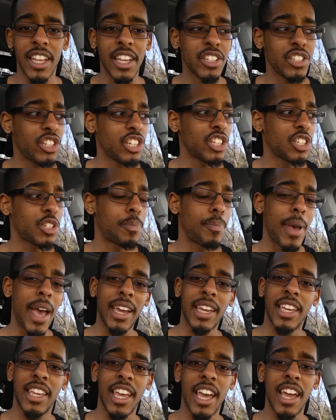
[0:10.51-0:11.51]
NGS
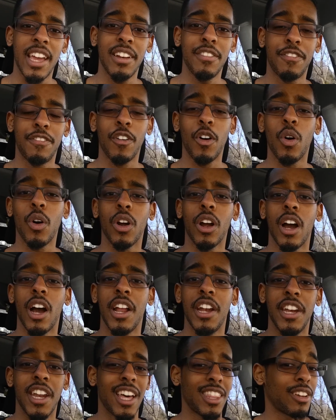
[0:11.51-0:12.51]
back again for
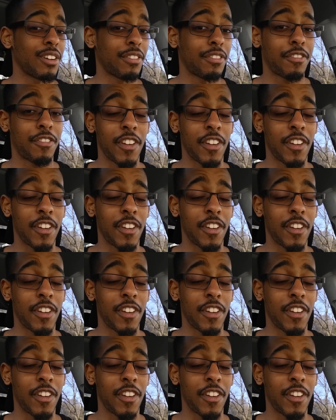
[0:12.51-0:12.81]
another